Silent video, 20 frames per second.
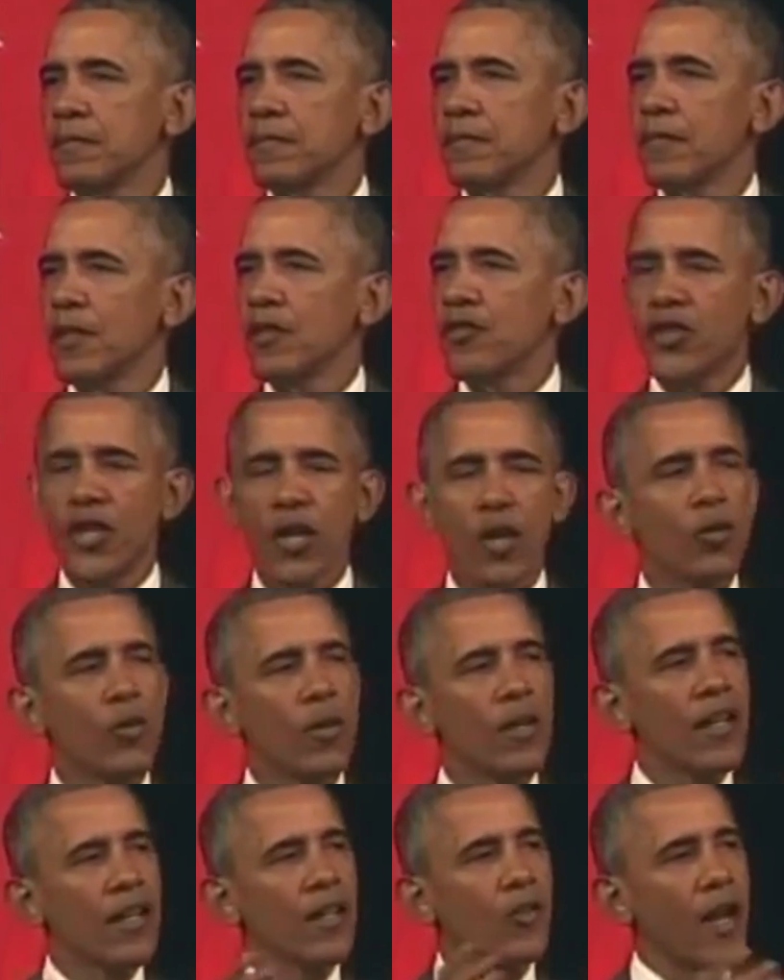the
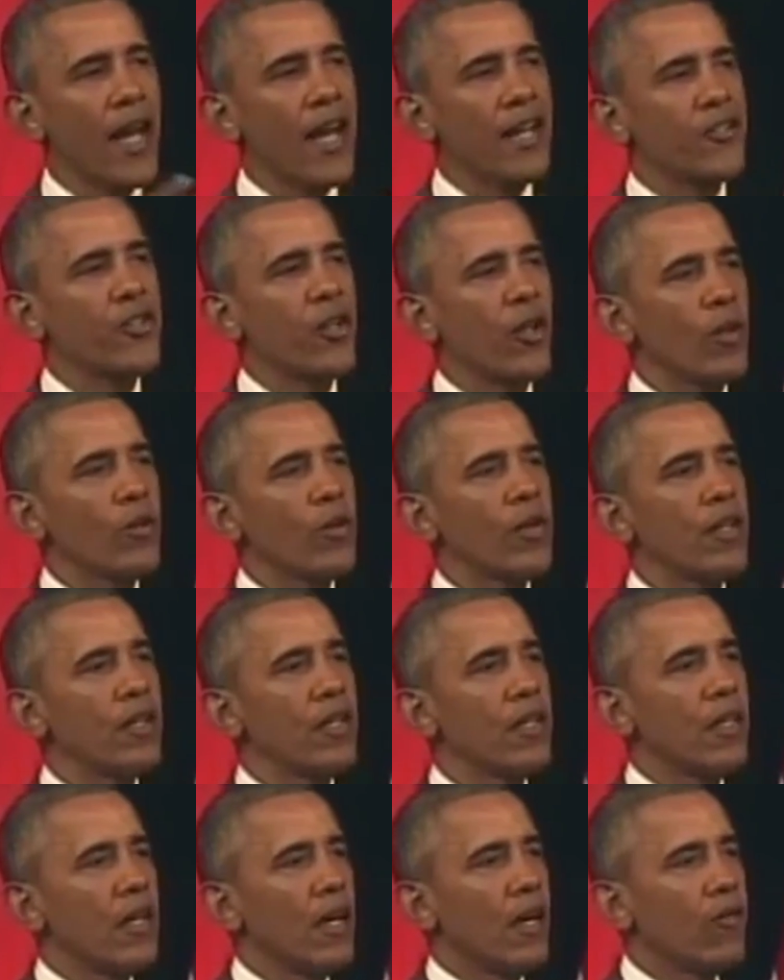children and
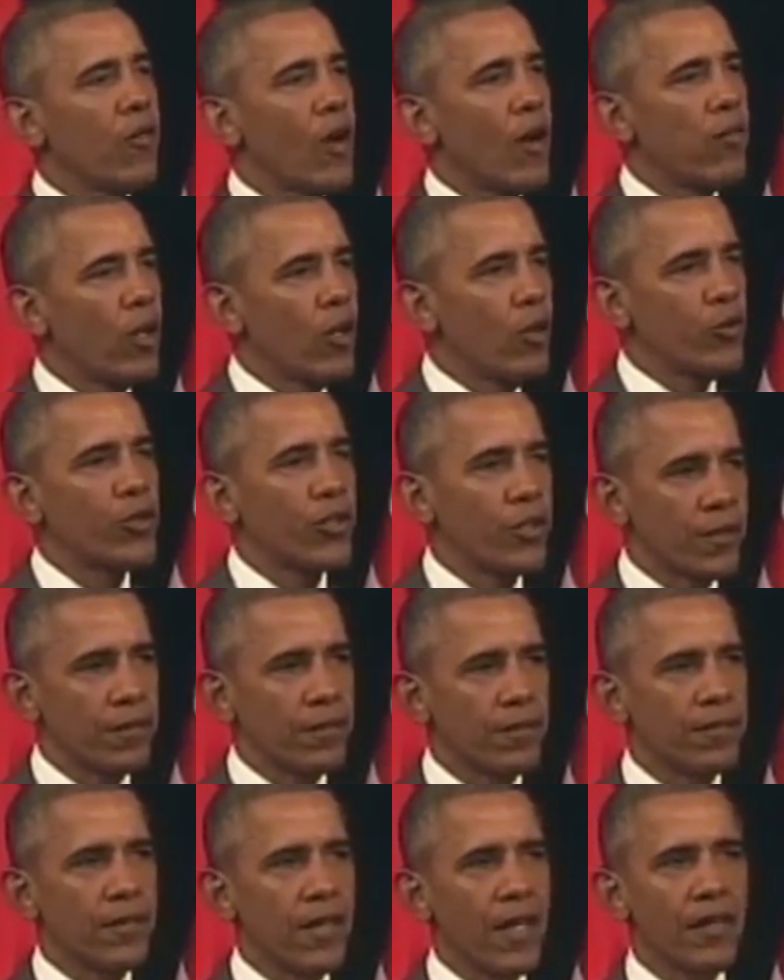grandchildren of revolution,
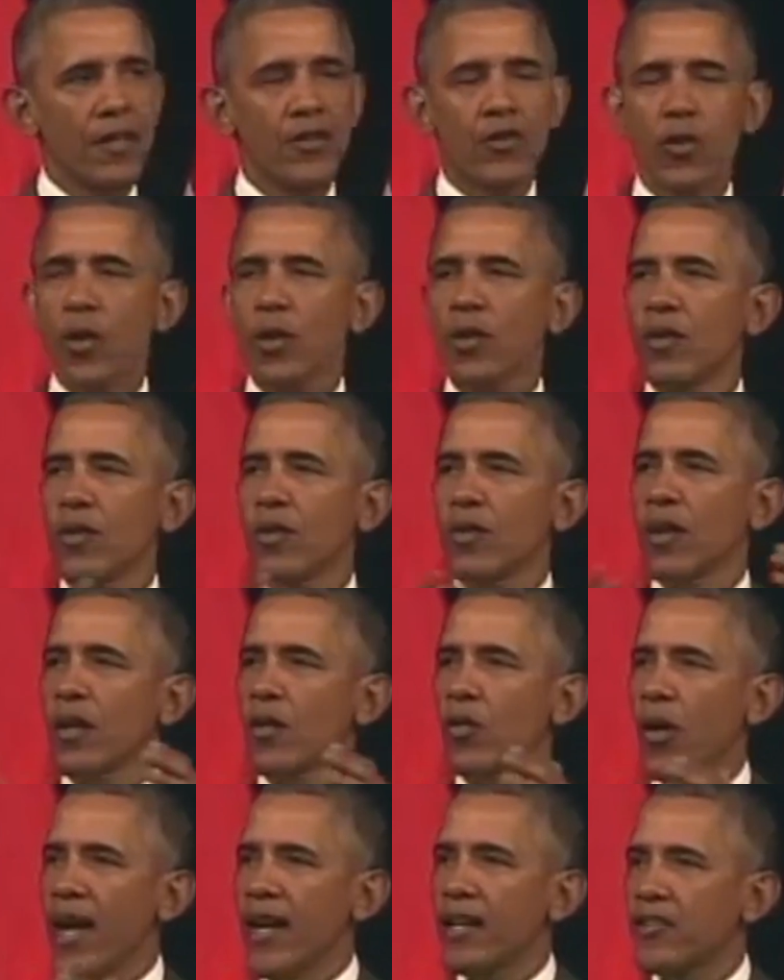and the children and
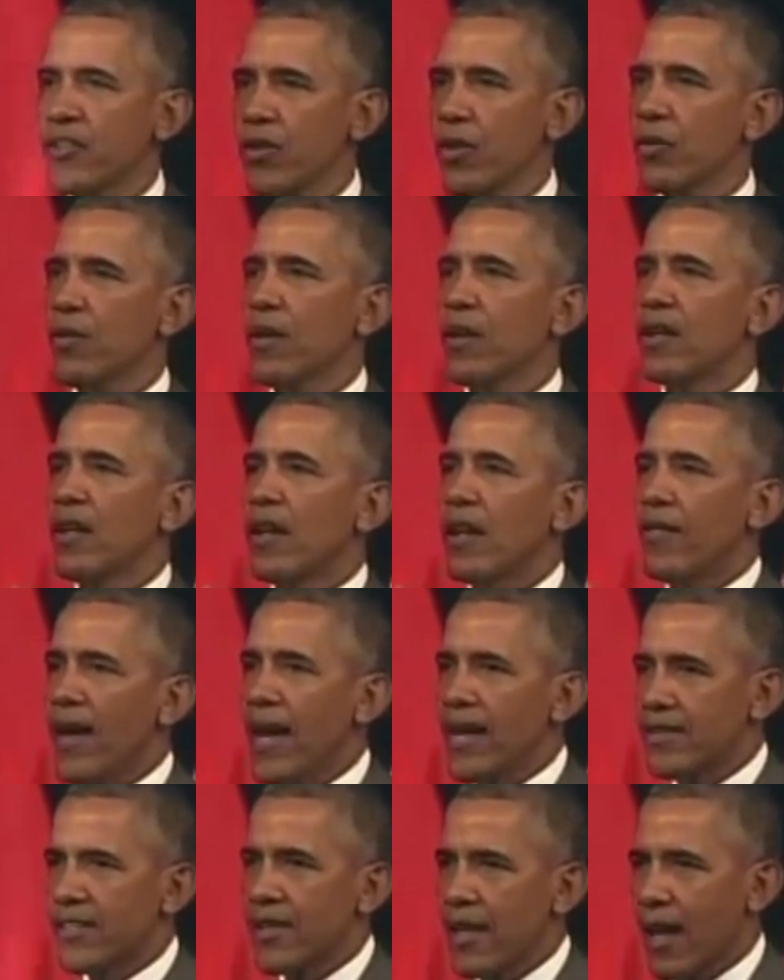grandchildren of
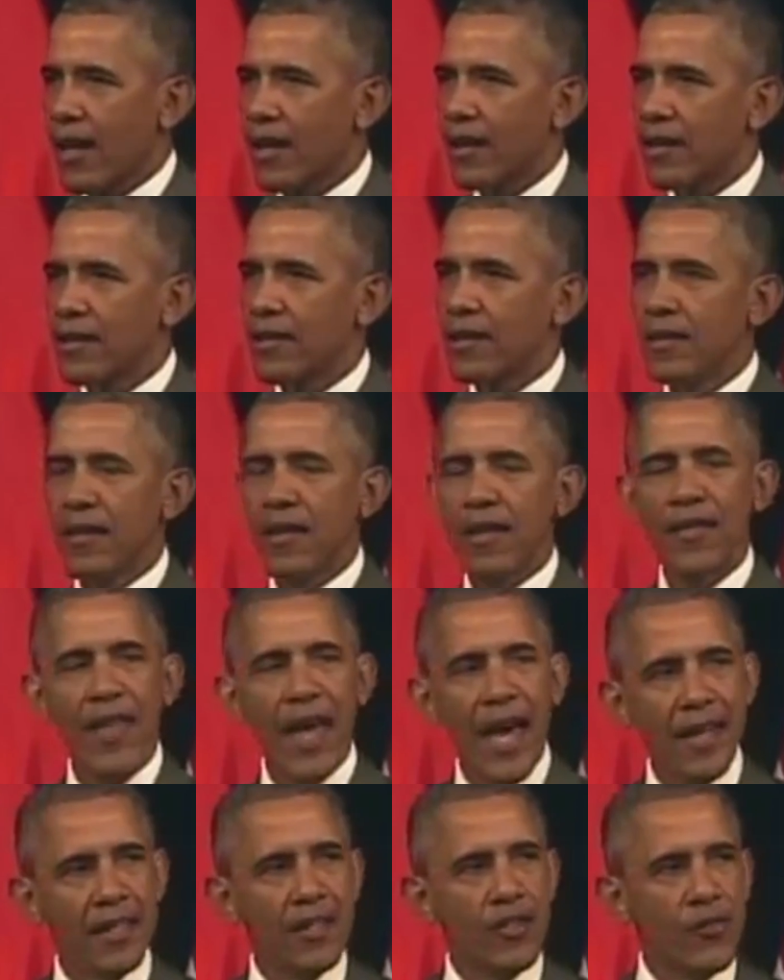exile,
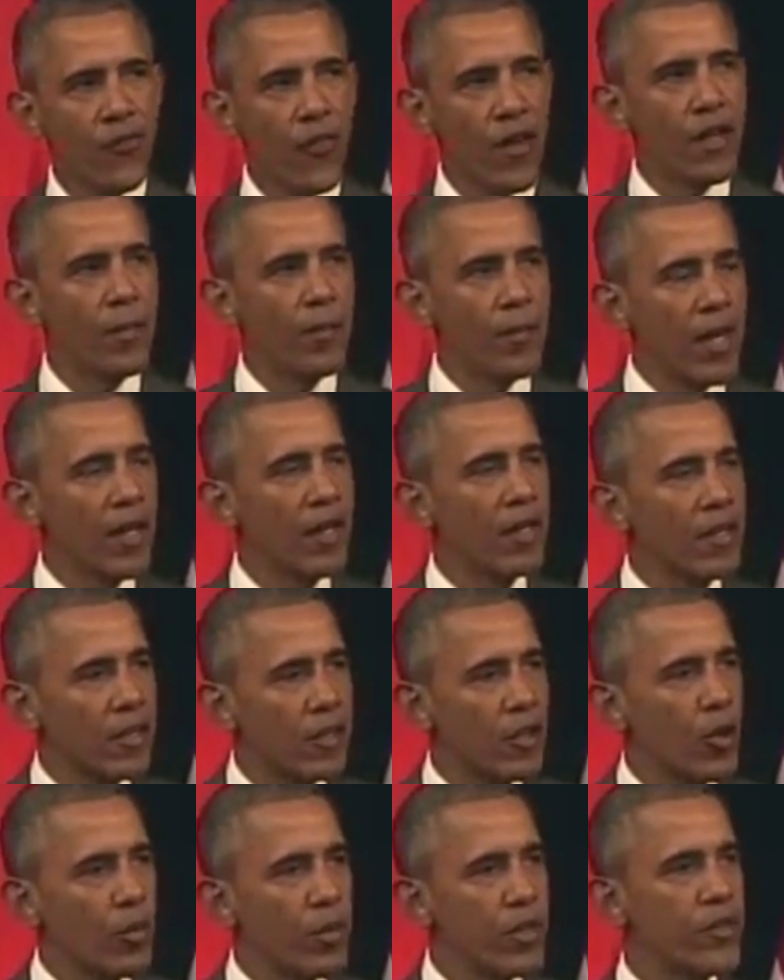that is fundamental to
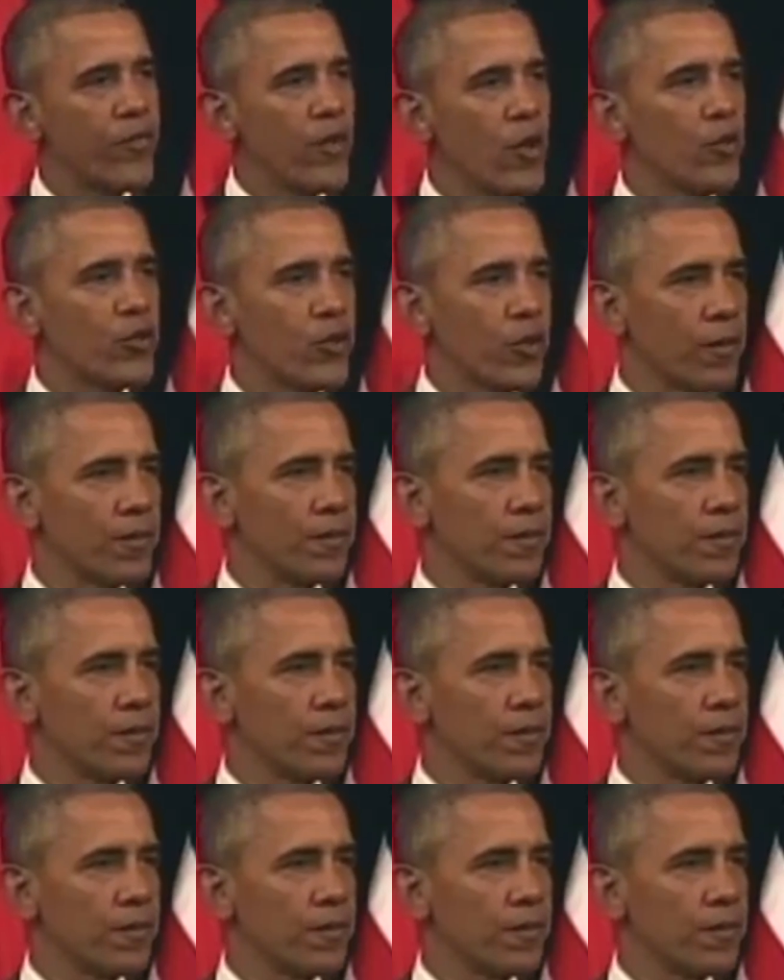Cuba's future.